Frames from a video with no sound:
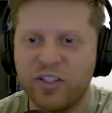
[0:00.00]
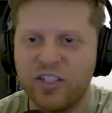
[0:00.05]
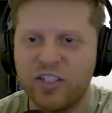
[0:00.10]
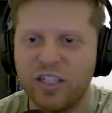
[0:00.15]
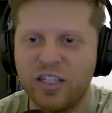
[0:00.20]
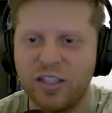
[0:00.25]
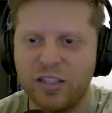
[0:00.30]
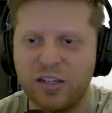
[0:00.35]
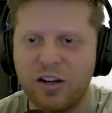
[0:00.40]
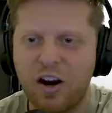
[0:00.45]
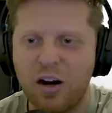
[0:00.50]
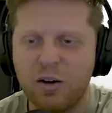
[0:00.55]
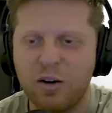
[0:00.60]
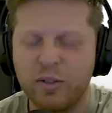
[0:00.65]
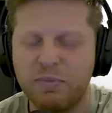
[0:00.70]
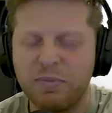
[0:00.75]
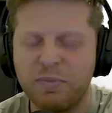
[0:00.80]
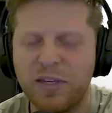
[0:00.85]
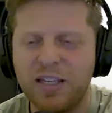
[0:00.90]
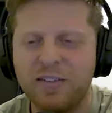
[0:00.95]
seat of the car
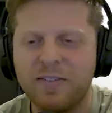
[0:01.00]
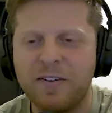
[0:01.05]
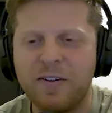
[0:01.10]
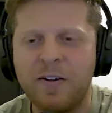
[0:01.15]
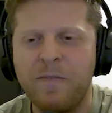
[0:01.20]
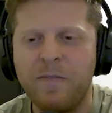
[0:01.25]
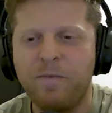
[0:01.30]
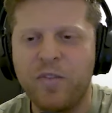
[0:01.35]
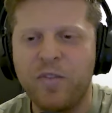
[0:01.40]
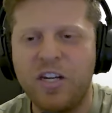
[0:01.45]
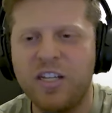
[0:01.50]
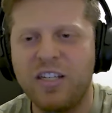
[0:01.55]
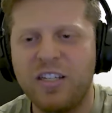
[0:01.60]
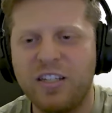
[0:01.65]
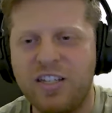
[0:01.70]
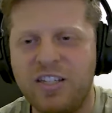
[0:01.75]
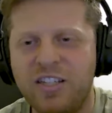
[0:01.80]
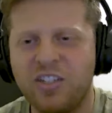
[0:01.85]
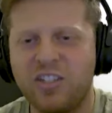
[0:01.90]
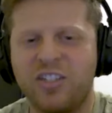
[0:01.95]
with me. And
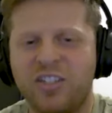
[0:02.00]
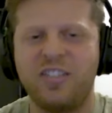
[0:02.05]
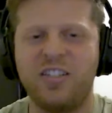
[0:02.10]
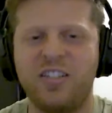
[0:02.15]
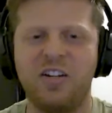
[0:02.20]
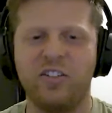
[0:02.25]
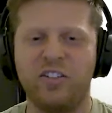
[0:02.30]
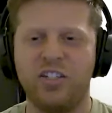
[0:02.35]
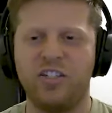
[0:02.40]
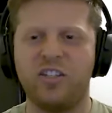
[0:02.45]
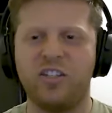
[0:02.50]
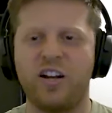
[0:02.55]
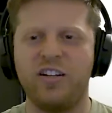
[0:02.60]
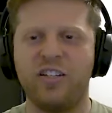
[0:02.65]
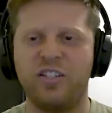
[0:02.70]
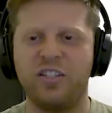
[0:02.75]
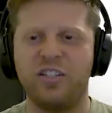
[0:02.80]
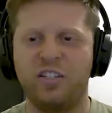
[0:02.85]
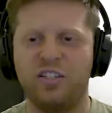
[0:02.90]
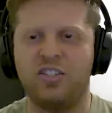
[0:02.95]
he just, you know, sits on
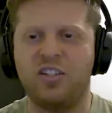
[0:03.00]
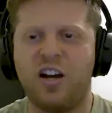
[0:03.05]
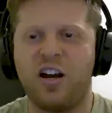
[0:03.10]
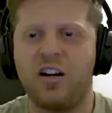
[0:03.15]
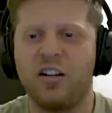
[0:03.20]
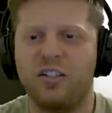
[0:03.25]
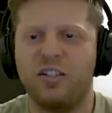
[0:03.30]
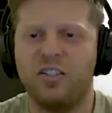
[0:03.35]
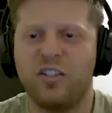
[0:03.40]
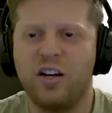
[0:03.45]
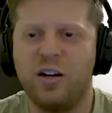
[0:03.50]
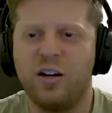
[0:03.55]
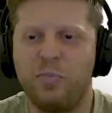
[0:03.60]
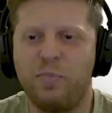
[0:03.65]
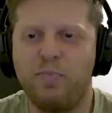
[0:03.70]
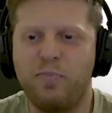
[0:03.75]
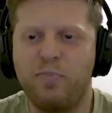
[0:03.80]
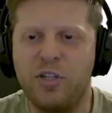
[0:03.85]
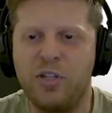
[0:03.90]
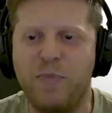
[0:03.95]
it. He's got his
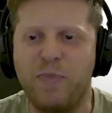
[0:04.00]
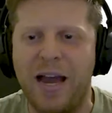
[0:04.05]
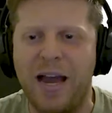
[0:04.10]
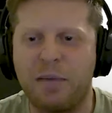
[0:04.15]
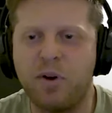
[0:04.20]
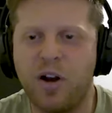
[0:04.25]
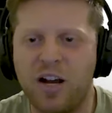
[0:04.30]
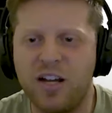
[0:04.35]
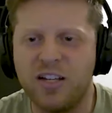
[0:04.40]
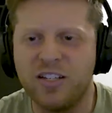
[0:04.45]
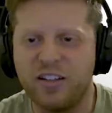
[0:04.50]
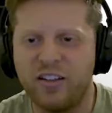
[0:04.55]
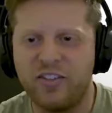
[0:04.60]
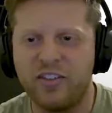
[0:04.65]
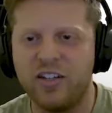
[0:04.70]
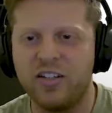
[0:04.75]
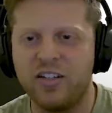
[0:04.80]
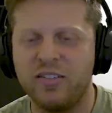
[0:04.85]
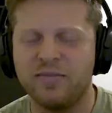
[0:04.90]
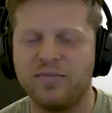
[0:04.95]
back paws on
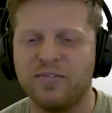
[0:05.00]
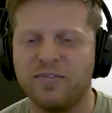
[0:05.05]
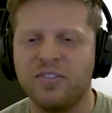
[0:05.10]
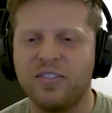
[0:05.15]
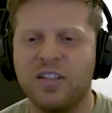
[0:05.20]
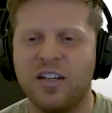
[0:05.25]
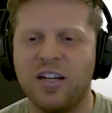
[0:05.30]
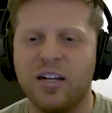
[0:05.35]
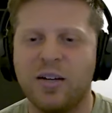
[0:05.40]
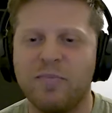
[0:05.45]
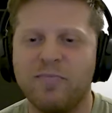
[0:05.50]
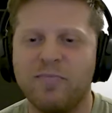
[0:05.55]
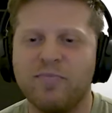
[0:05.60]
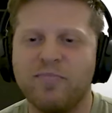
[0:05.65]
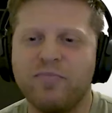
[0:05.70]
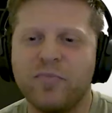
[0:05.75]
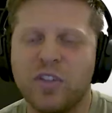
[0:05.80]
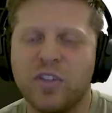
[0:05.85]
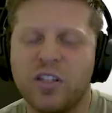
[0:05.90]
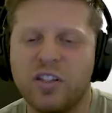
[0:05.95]
the
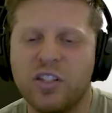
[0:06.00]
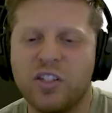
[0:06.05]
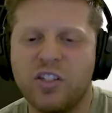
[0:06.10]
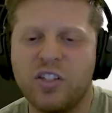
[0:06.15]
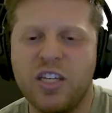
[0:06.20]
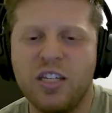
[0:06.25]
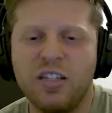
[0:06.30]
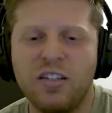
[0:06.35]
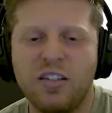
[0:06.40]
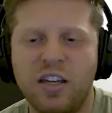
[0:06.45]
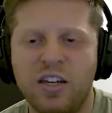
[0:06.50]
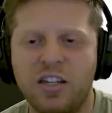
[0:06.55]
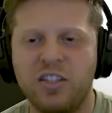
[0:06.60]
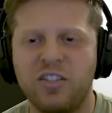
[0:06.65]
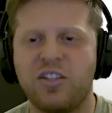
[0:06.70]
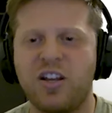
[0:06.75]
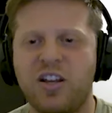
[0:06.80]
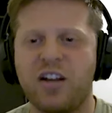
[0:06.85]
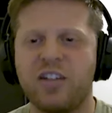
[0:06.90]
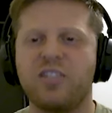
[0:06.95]
seat, and
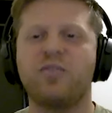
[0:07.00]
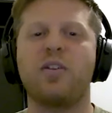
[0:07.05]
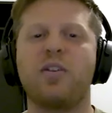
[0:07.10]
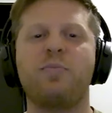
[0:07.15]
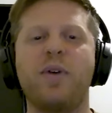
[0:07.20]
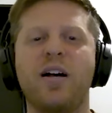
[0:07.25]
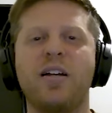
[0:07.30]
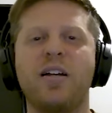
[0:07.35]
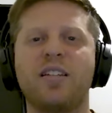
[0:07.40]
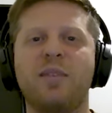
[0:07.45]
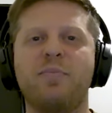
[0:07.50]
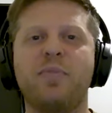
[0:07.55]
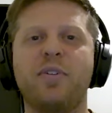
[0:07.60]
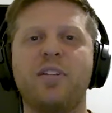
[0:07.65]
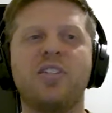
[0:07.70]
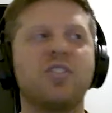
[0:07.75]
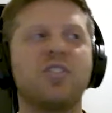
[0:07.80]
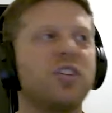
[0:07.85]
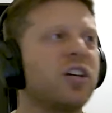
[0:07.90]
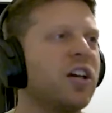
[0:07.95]
he's got his front paws up and
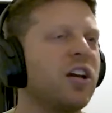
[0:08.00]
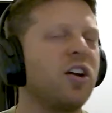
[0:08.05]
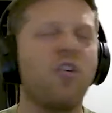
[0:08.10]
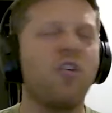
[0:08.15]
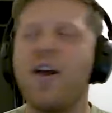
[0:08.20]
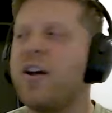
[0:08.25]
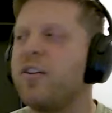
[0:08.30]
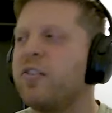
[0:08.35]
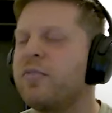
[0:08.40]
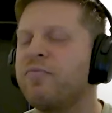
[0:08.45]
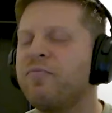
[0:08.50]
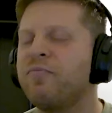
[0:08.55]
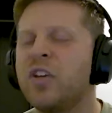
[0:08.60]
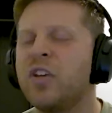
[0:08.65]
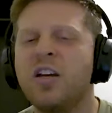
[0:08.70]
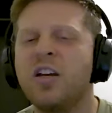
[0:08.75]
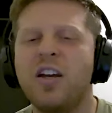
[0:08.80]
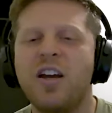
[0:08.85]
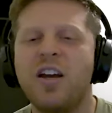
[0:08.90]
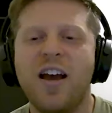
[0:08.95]
he's looking around.
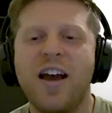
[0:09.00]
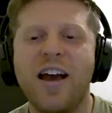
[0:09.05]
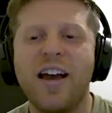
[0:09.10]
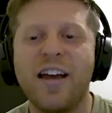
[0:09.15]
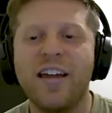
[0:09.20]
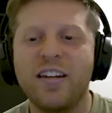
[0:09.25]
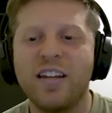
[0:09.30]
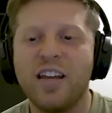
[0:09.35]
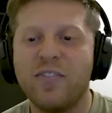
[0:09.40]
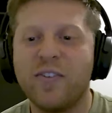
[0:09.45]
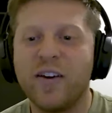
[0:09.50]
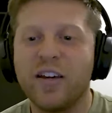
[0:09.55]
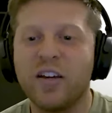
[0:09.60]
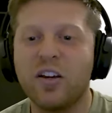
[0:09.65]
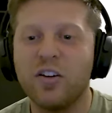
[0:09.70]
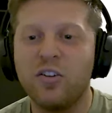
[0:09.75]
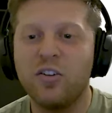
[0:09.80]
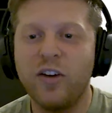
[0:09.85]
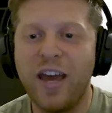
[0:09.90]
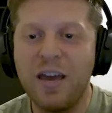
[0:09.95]
And if I
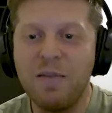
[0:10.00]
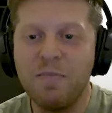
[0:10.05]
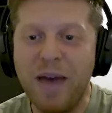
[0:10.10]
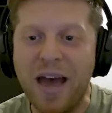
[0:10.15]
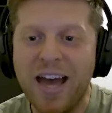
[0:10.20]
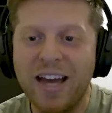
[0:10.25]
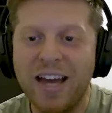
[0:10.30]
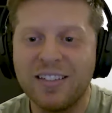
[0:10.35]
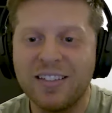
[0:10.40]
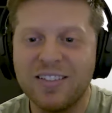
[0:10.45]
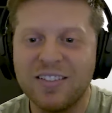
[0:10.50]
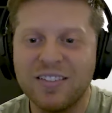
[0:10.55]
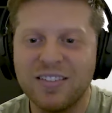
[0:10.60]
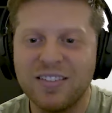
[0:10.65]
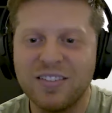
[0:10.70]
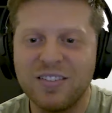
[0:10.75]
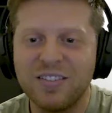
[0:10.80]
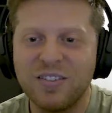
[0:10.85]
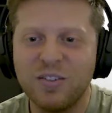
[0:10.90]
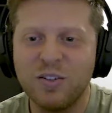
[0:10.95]
go, "Hey, Max,
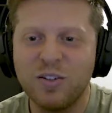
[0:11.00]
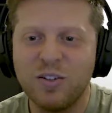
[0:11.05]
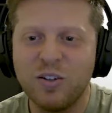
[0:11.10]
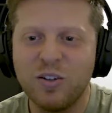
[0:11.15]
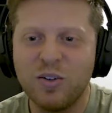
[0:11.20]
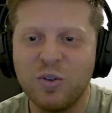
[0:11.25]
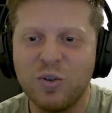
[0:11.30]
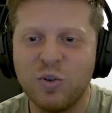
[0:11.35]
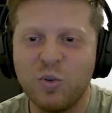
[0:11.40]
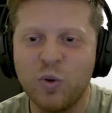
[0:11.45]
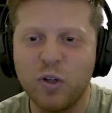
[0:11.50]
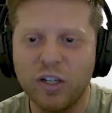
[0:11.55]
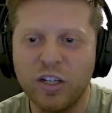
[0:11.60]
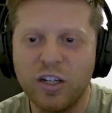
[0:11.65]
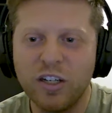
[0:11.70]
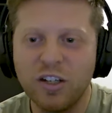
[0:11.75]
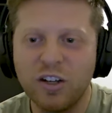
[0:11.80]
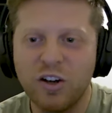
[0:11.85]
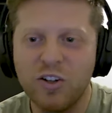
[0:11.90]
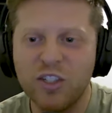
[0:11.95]
we're going
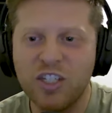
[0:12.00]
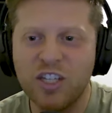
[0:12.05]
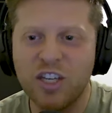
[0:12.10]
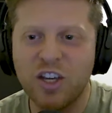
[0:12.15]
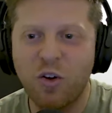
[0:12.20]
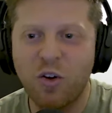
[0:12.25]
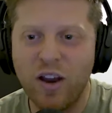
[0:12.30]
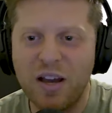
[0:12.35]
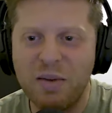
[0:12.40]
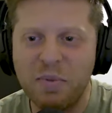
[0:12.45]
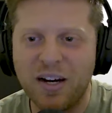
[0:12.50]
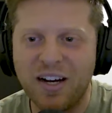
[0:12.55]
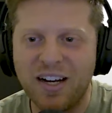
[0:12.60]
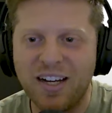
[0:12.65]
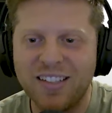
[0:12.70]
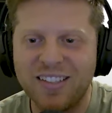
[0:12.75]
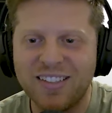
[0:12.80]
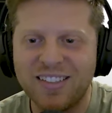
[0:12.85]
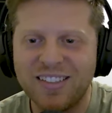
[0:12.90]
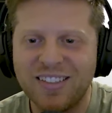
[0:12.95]
to go see
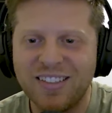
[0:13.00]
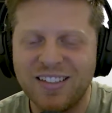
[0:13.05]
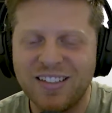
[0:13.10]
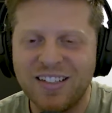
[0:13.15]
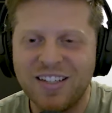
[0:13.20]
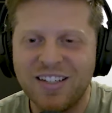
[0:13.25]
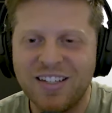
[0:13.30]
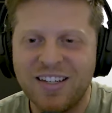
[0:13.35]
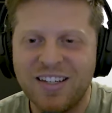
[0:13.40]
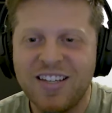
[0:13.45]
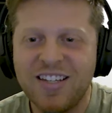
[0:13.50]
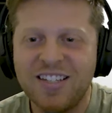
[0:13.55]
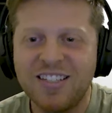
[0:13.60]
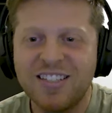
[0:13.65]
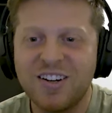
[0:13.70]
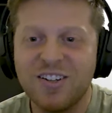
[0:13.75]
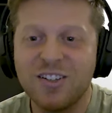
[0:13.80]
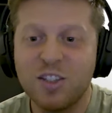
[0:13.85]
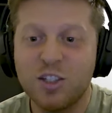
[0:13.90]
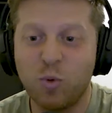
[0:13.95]
Grandma," he
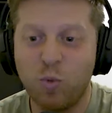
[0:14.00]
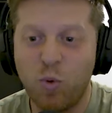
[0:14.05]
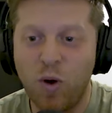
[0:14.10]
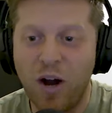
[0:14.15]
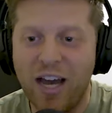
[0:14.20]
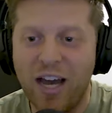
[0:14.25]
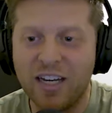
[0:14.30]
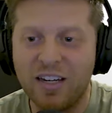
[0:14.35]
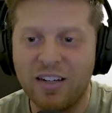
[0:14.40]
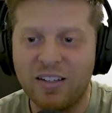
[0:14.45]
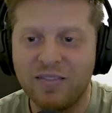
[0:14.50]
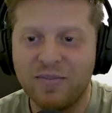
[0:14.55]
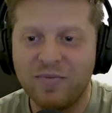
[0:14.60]
starts to whine